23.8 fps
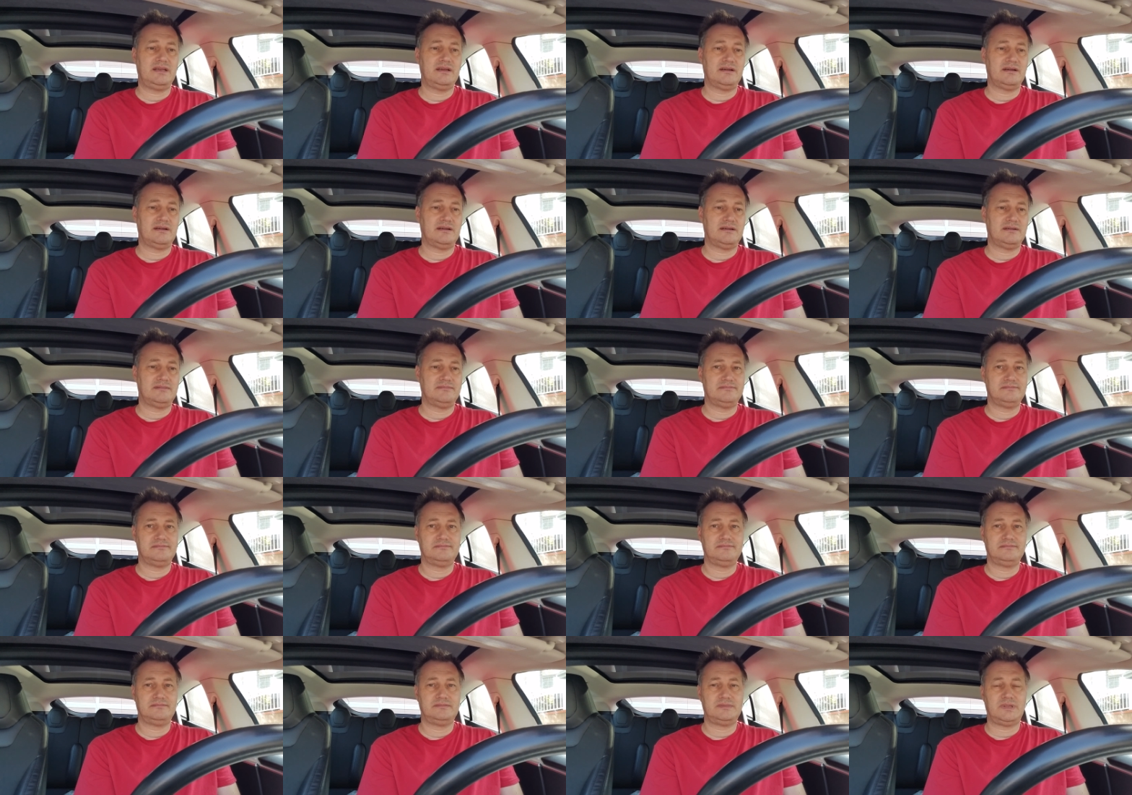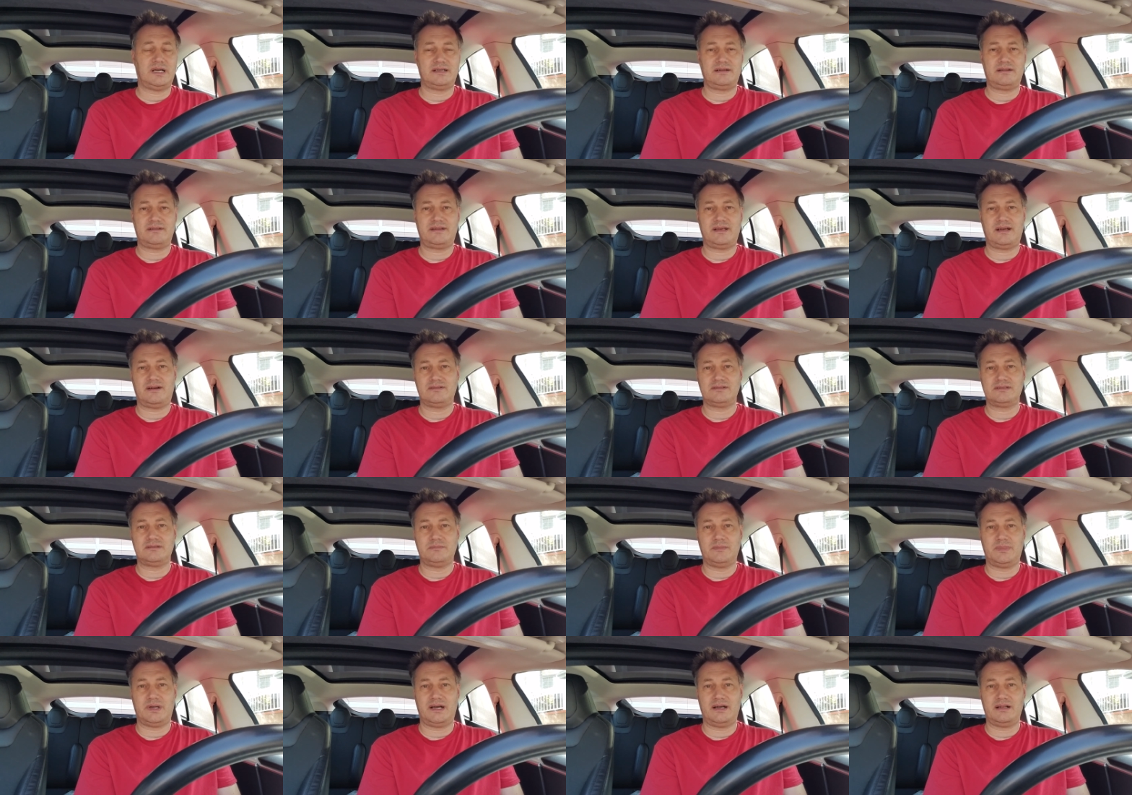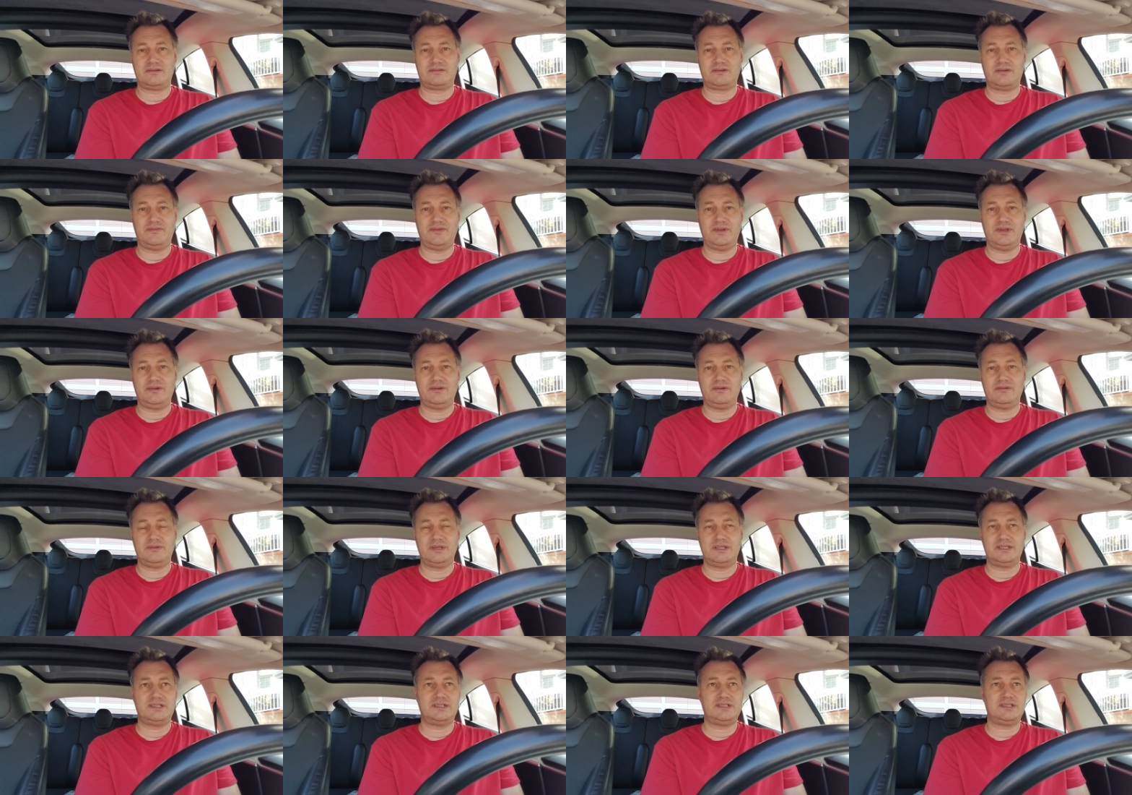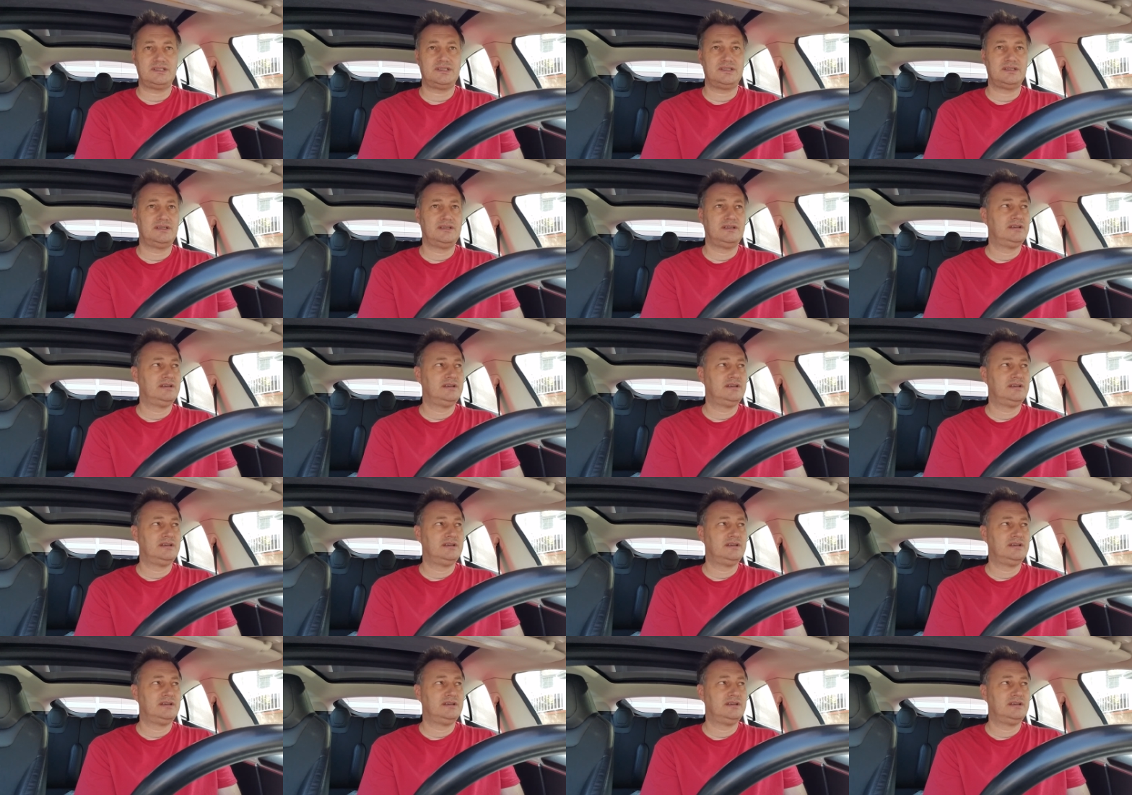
100,000 um, mile review, which